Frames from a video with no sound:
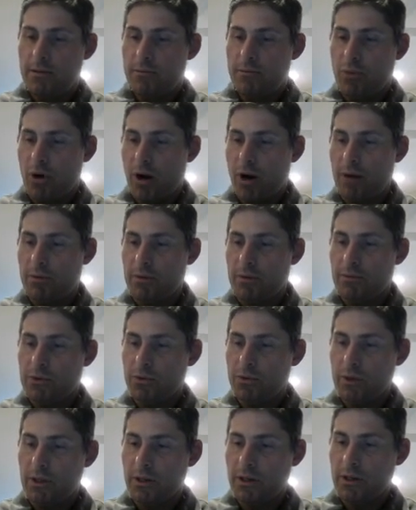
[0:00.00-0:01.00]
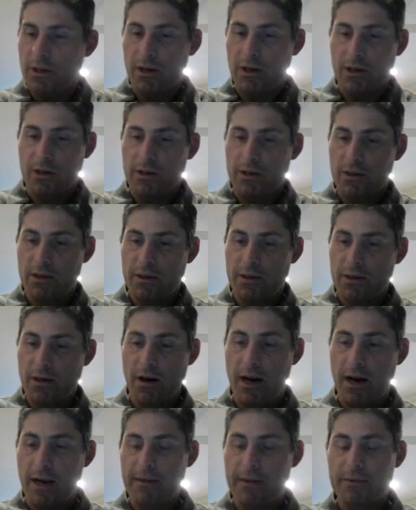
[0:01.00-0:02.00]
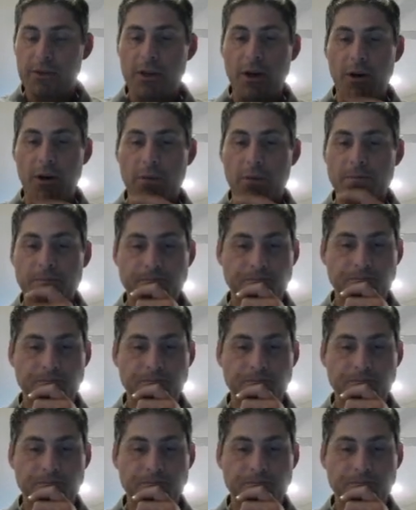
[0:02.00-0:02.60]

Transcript: problems will occur. All right, so